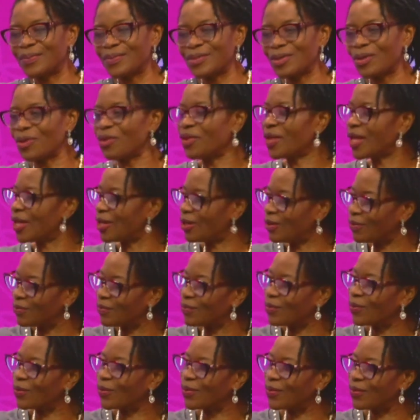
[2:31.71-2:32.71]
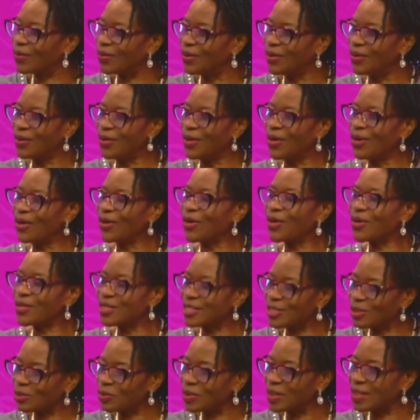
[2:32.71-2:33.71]
So thank you for
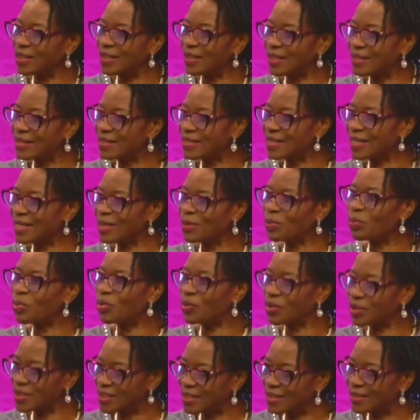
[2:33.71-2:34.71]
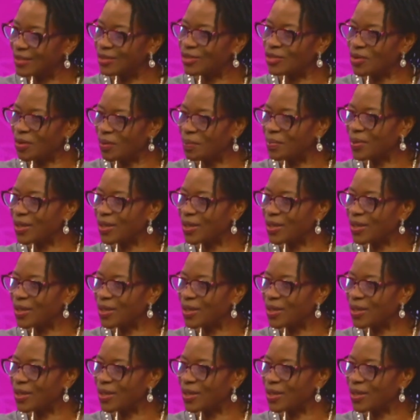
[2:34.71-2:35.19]
considering this an important topic